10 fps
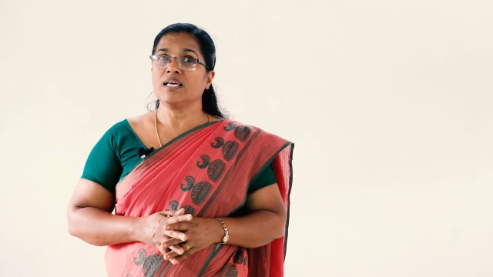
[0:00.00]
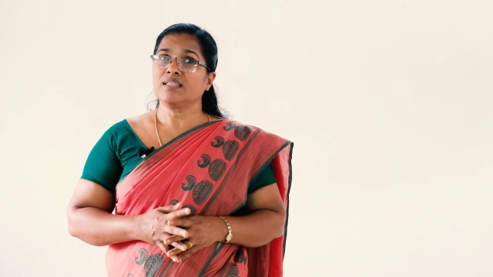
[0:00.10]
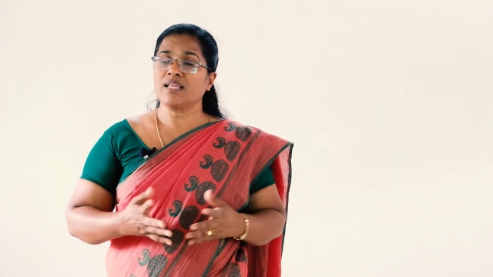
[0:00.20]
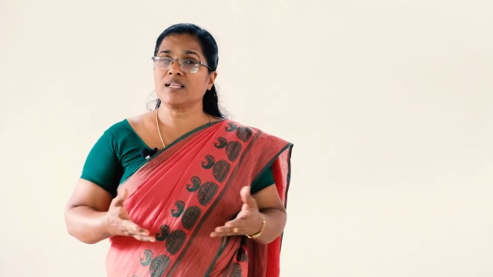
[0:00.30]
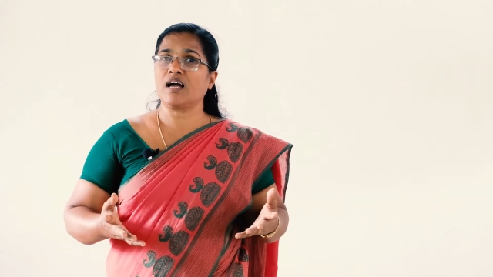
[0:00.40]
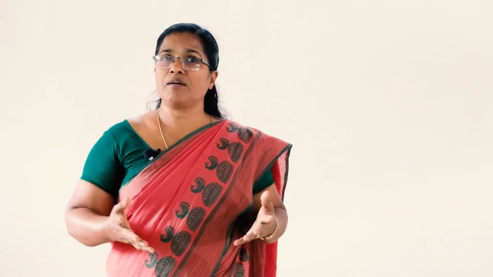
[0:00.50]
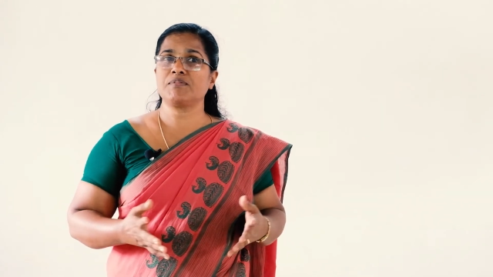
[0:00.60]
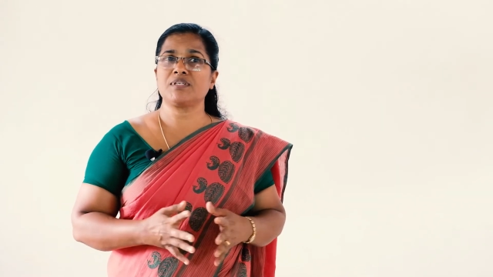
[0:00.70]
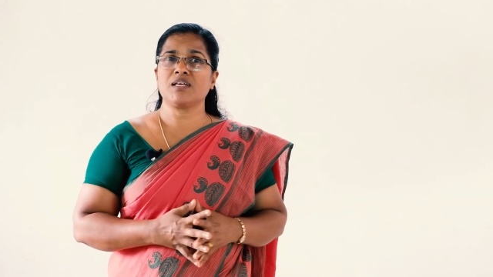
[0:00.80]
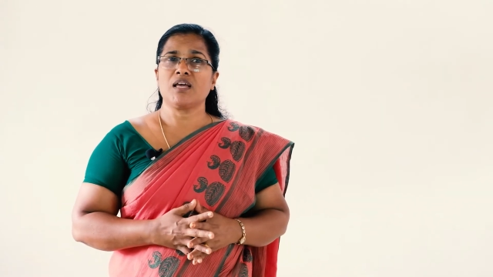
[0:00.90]
Then
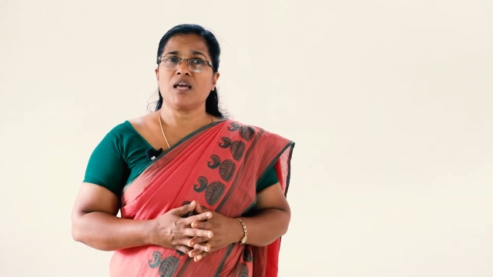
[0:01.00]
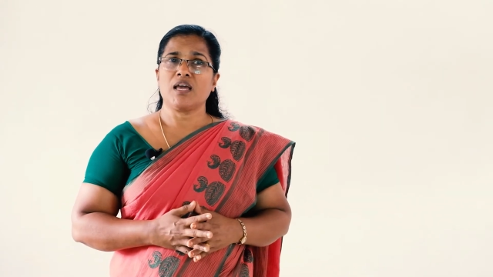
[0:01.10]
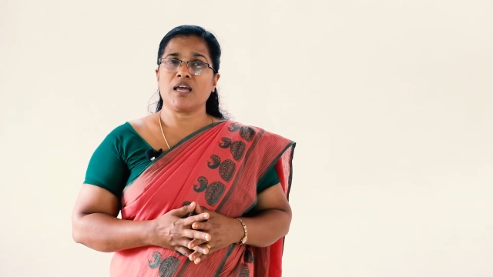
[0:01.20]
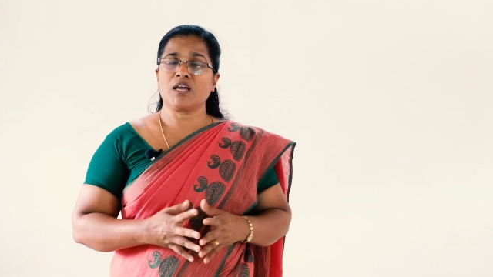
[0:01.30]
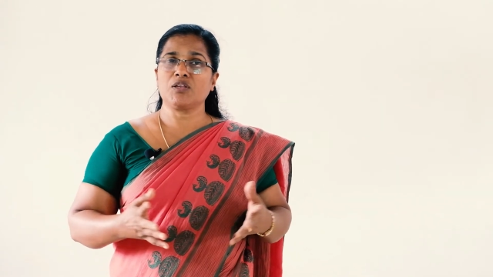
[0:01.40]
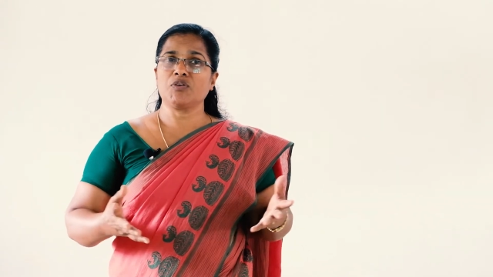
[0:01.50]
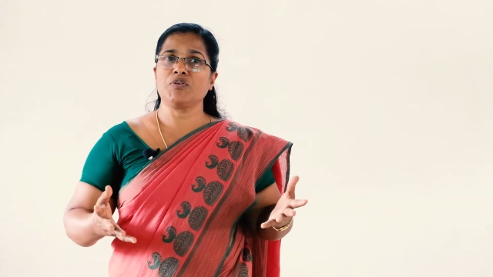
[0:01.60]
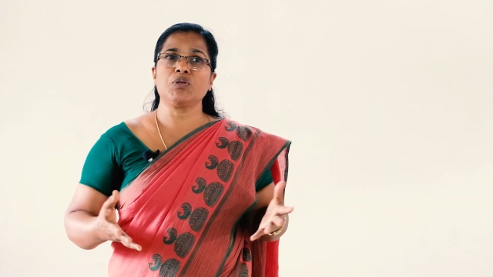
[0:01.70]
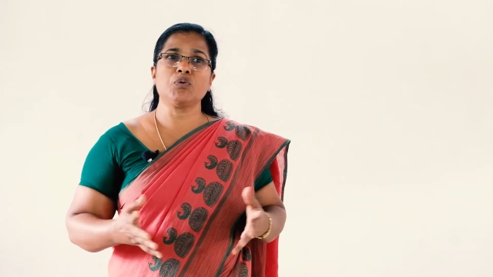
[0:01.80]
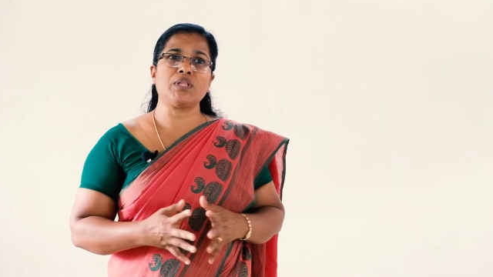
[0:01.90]
comes,
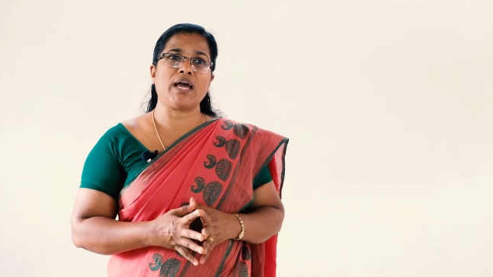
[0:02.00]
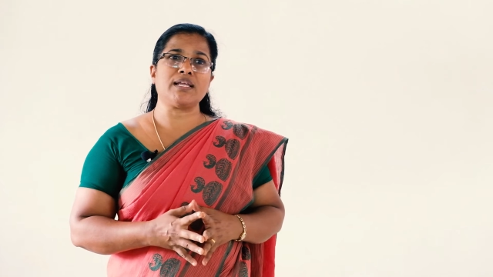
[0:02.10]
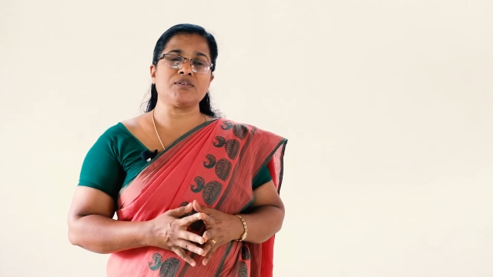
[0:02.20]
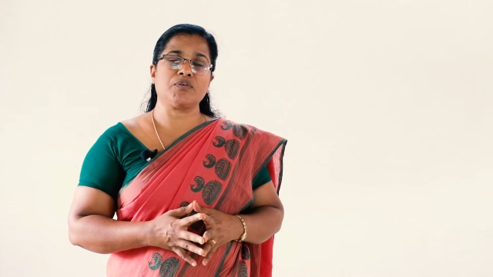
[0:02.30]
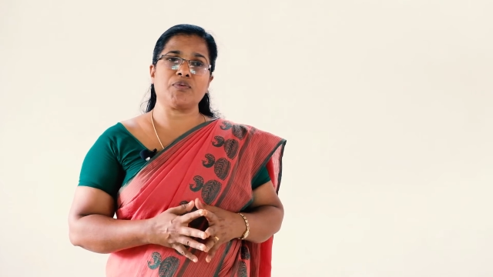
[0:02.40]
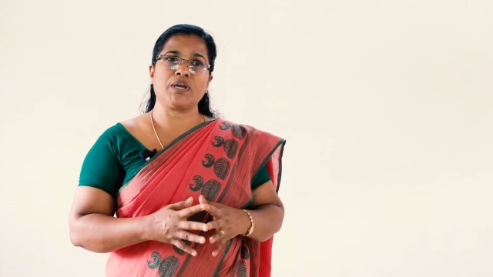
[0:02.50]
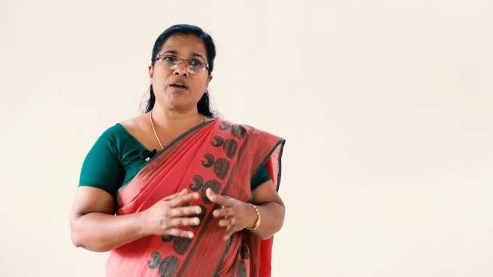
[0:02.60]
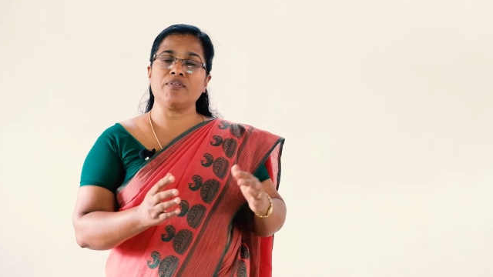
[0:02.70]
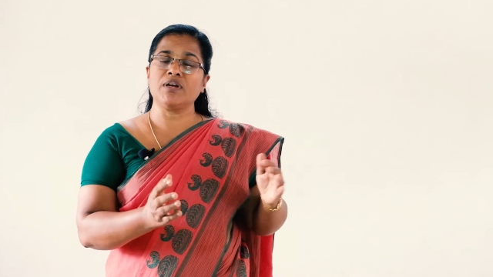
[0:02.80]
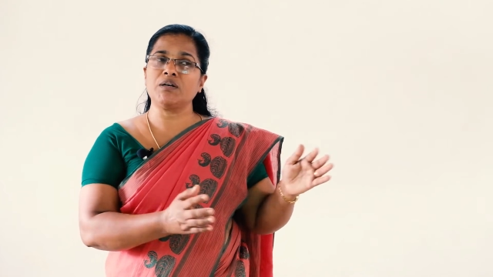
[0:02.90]
we know that we
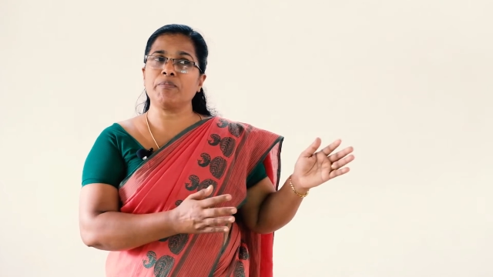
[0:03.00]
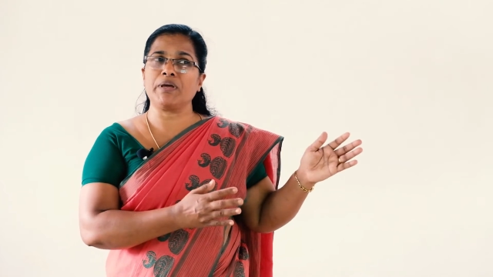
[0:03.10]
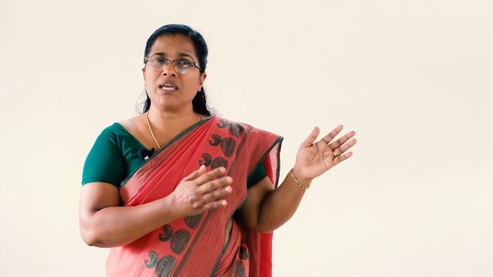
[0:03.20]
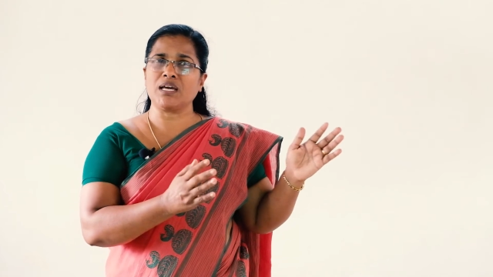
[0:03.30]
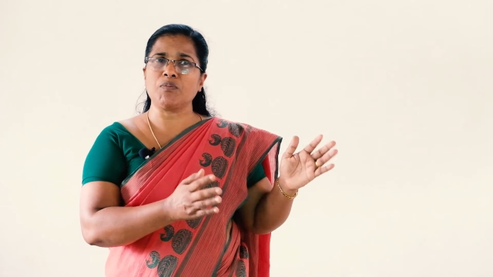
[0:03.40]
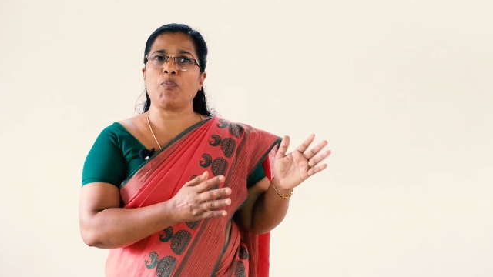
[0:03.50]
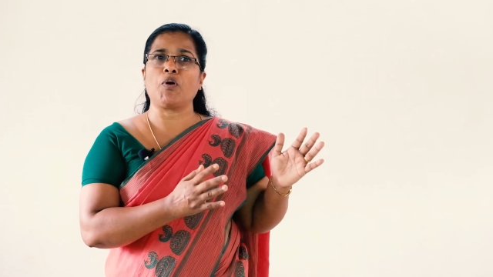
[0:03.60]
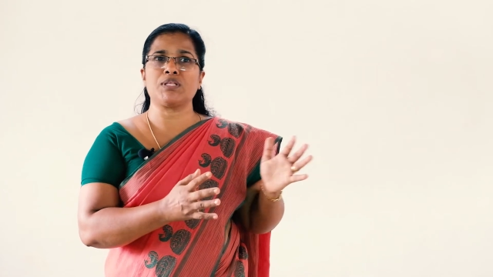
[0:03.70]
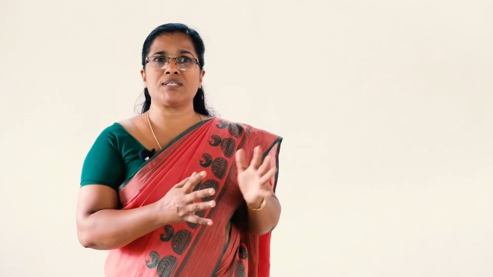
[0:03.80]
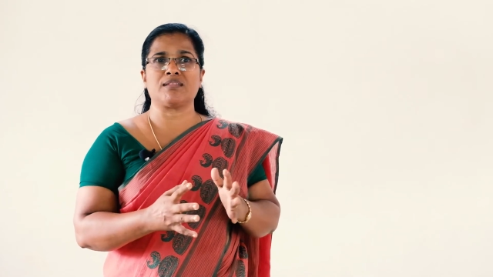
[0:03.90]
have learned many other
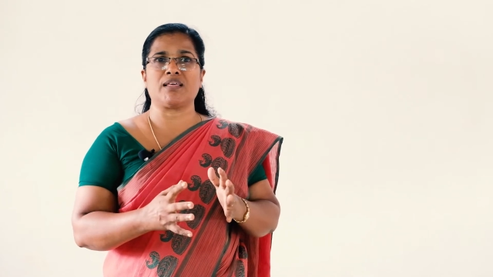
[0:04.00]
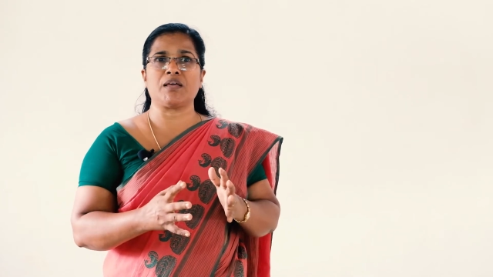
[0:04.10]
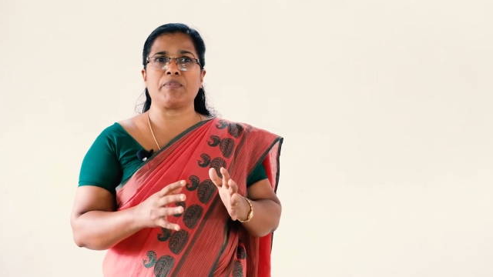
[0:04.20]
points are there,